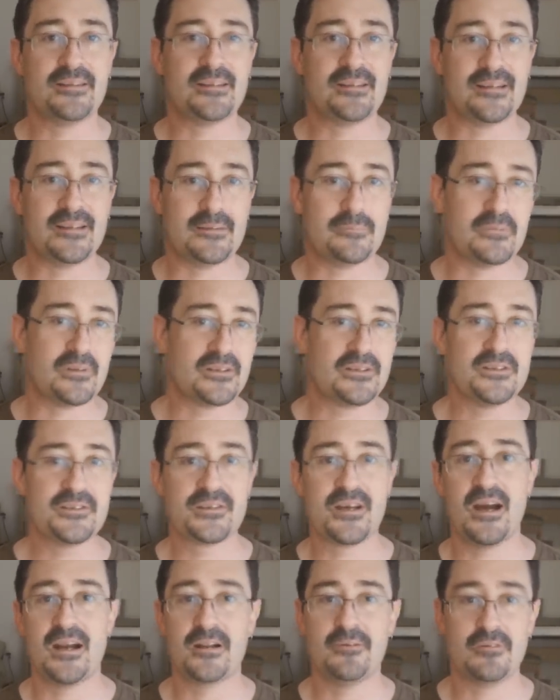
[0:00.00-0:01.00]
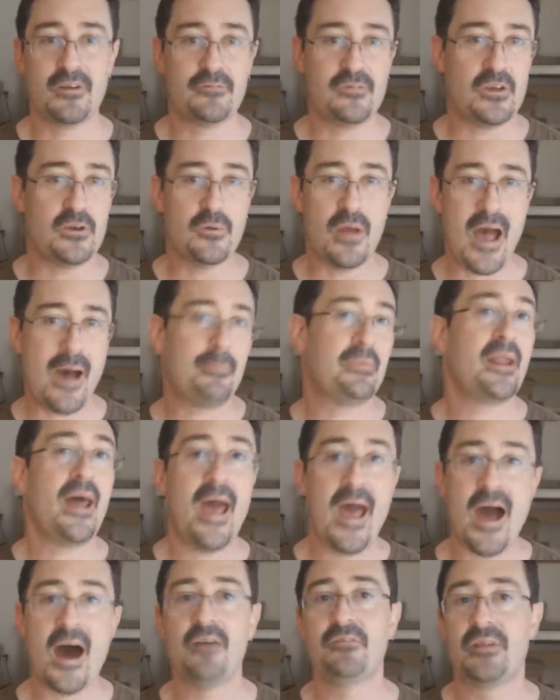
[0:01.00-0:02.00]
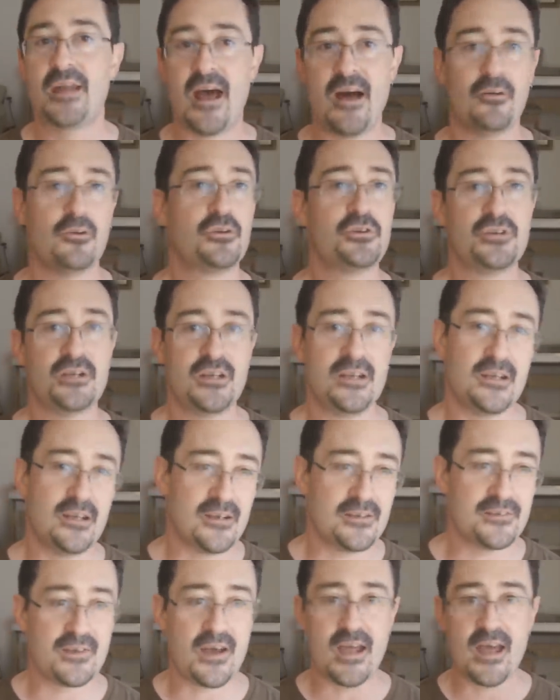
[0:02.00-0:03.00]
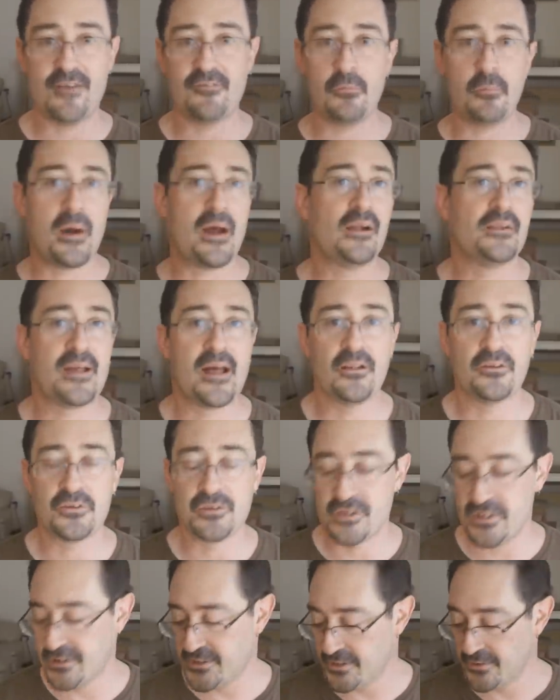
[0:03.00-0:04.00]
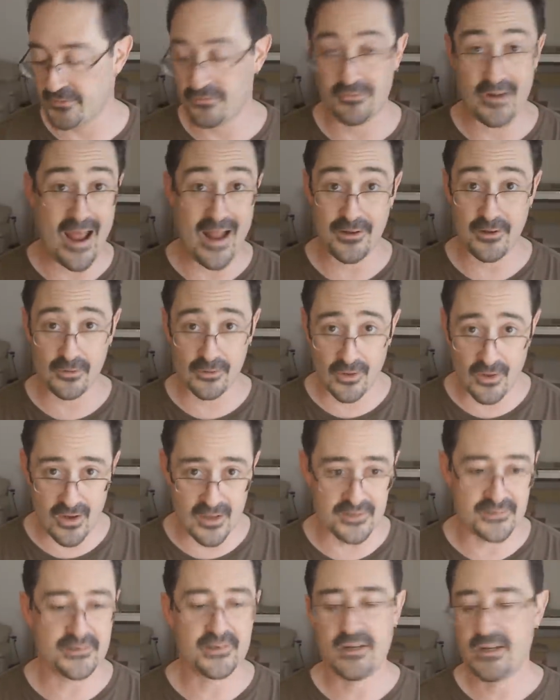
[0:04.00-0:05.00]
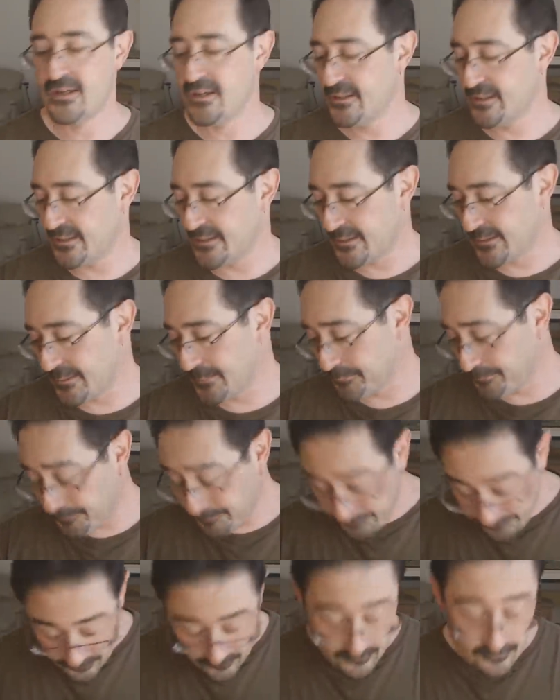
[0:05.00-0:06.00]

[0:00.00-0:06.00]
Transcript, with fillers: um, that just kind of, if you happen to have an allergy, as I have a mild allergy to rat claws, um,